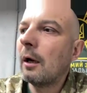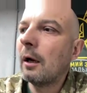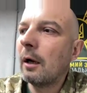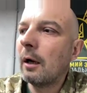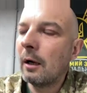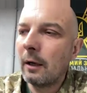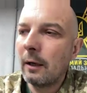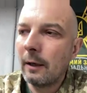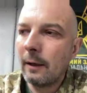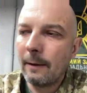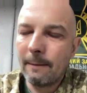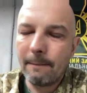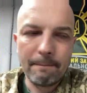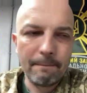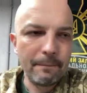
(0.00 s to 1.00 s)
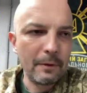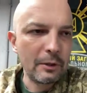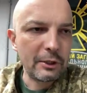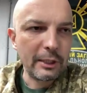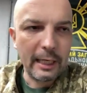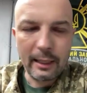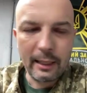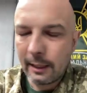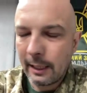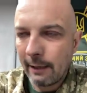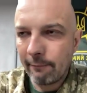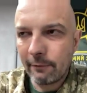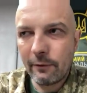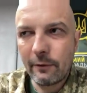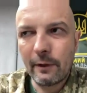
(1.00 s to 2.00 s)
um, sell
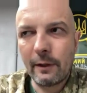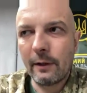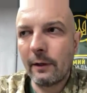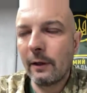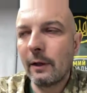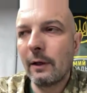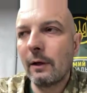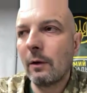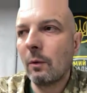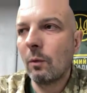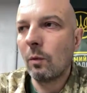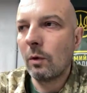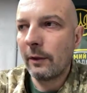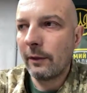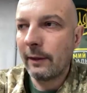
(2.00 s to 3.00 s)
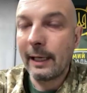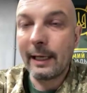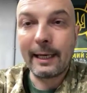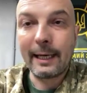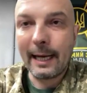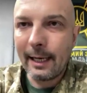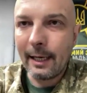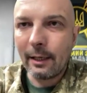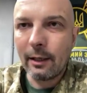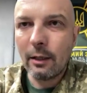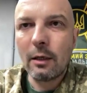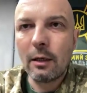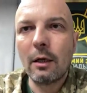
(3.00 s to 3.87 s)
everything what they can.